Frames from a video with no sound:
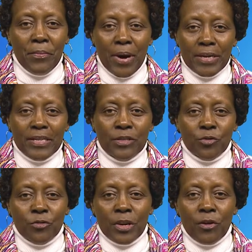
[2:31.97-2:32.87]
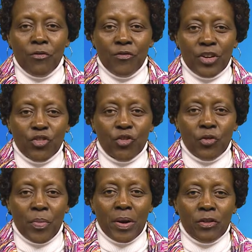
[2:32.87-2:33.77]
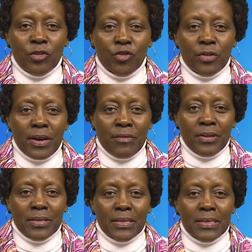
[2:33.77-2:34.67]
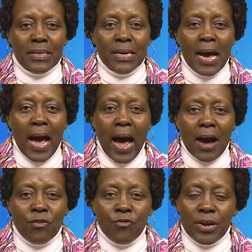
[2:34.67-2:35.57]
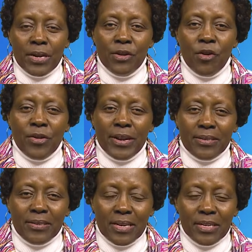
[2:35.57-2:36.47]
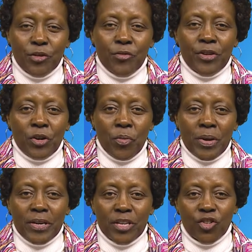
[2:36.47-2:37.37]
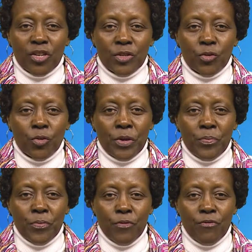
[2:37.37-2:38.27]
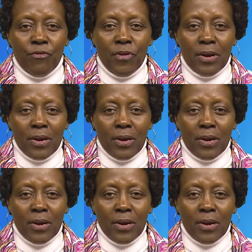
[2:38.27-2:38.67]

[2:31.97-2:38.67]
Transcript: parties to the Convention on Biological Diversity agreed on a set of recommendations to improve